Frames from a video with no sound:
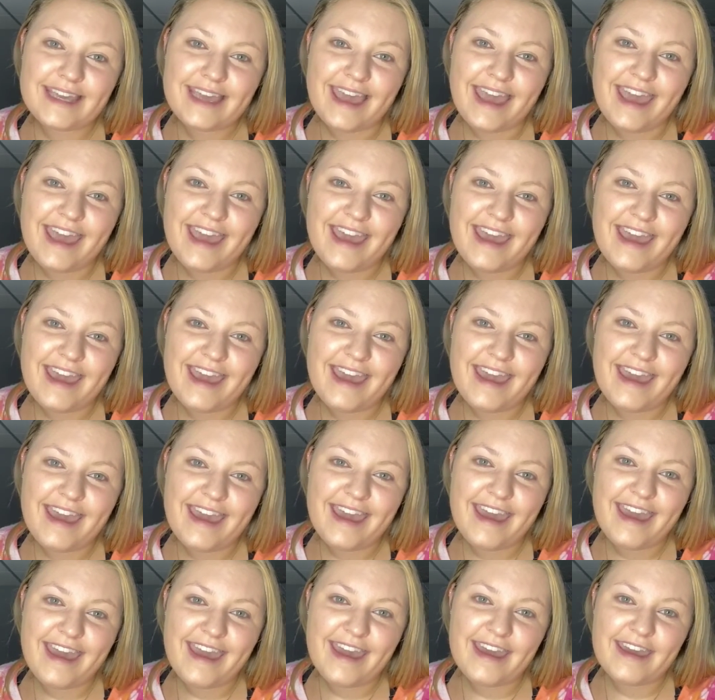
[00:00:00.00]

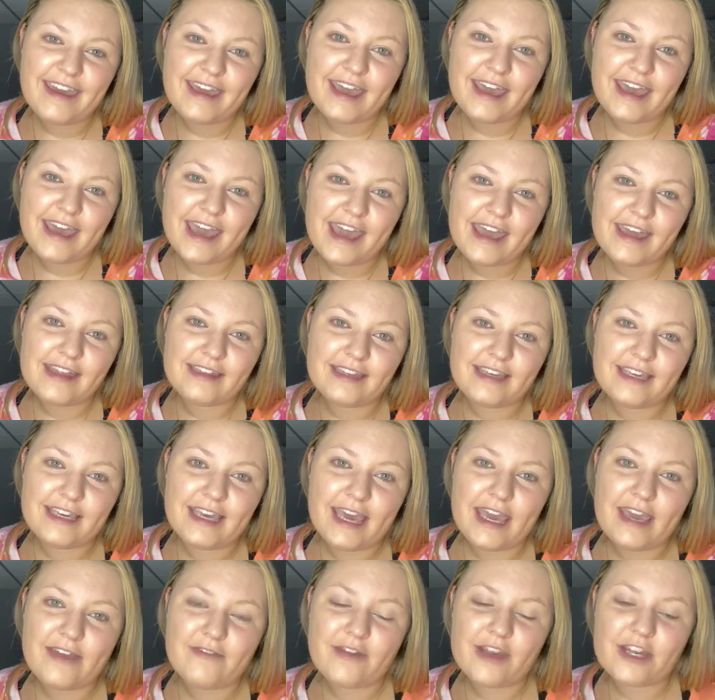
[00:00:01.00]
hey. Hey, Haley.
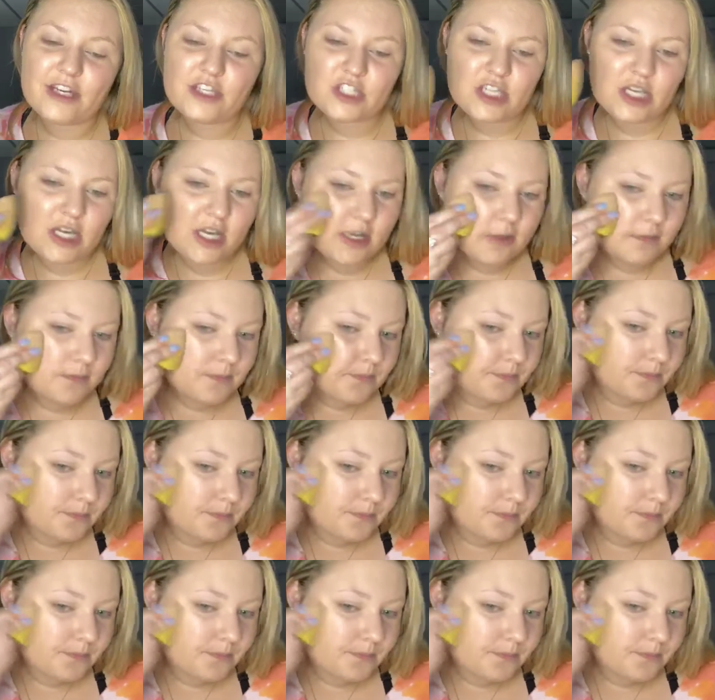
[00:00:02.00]
Hey, Rachel.